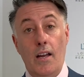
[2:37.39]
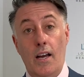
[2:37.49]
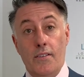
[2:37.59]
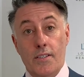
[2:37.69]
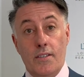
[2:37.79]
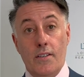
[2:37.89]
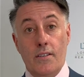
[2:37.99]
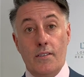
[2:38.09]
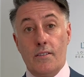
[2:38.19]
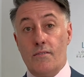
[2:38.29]
And this
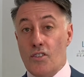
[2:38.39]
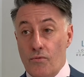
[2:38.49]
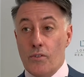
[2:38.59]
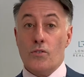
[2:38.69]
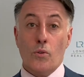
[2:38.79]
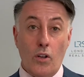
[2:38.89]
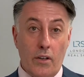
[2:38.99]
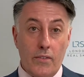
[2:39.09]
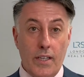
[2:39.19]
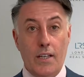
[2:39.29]
is different to a lot
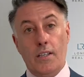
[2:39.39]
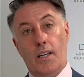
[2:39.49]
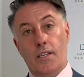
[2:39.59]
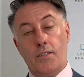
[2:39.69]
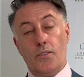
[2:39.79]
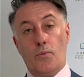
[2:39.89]
of the other lasers,